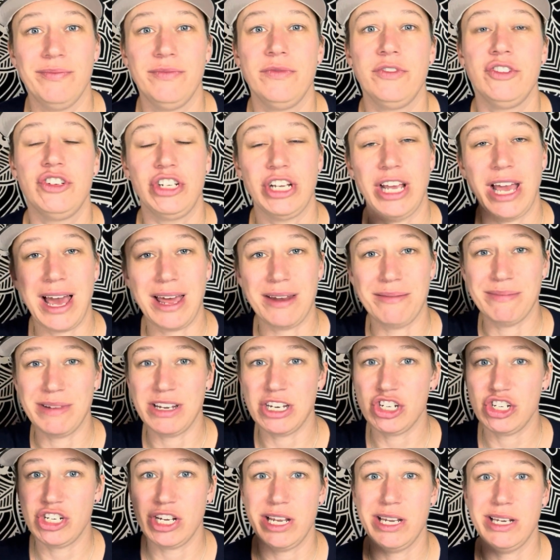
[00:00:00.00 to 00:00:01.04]
She had
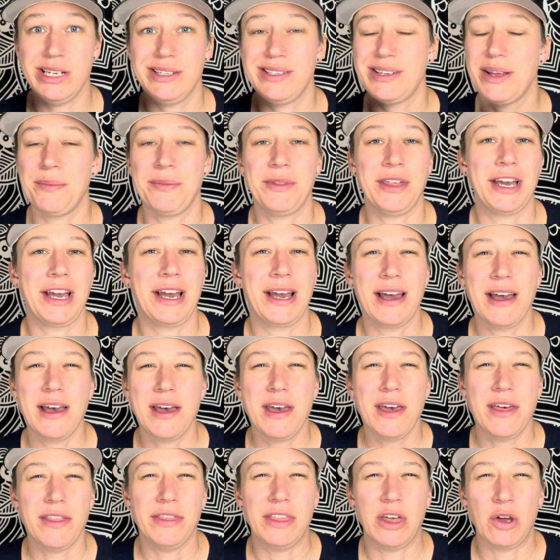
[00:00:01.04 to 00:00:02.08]
mentioned something
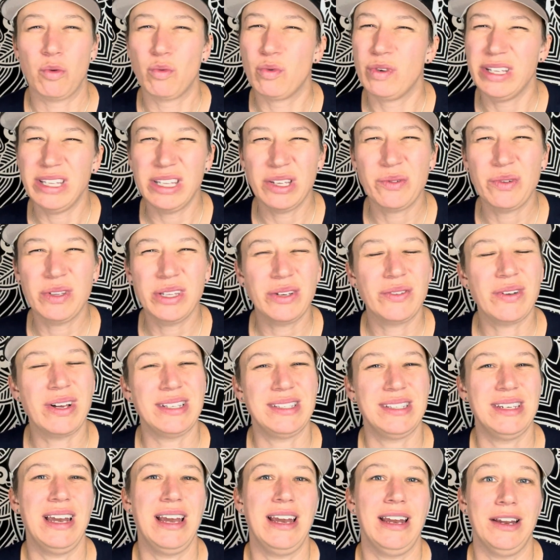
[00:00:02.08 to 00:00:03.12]
that really
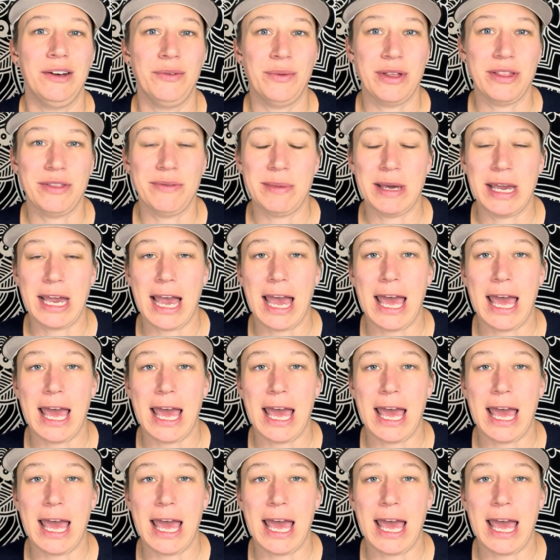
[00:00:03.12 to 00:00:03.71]
resonated with me,